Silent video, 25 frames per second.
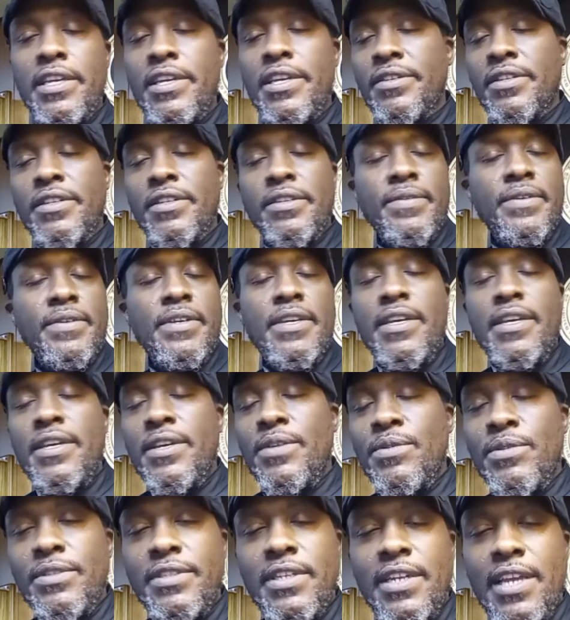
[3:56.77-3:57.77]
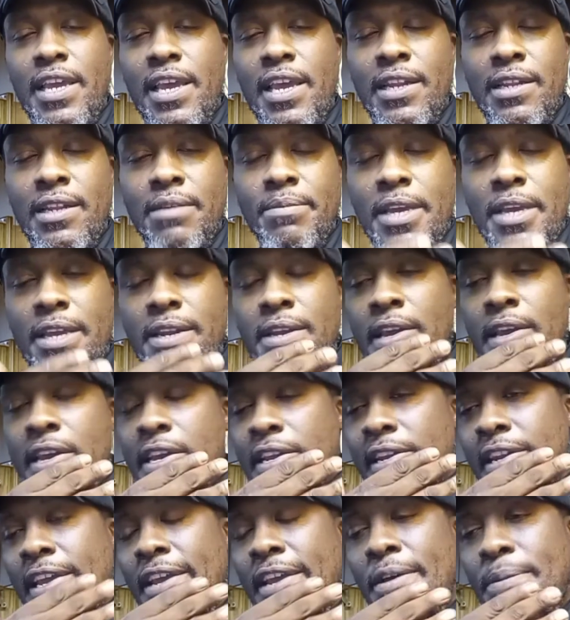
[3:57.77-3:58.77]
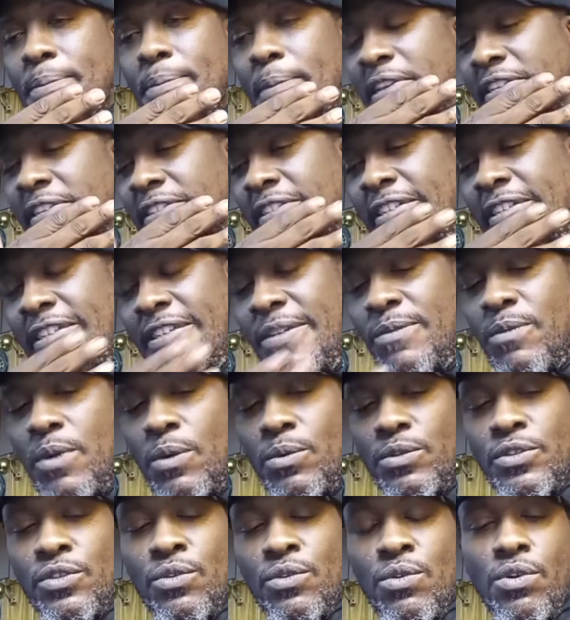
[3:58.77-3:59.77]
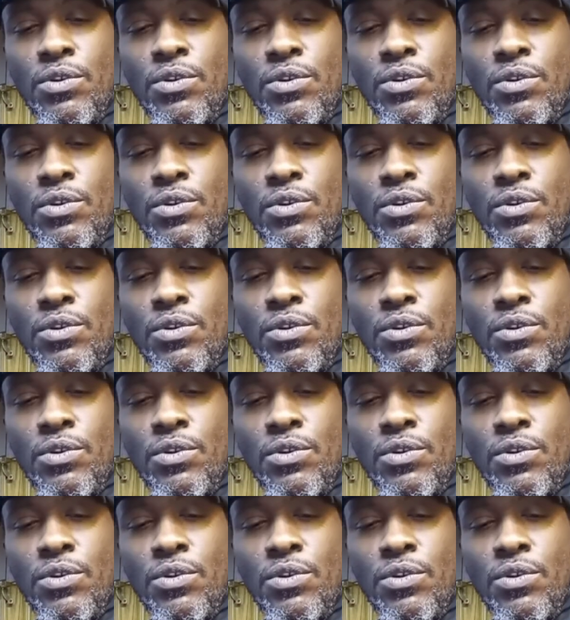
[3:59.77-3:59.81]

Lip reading: It was in their element. Now, basically, what was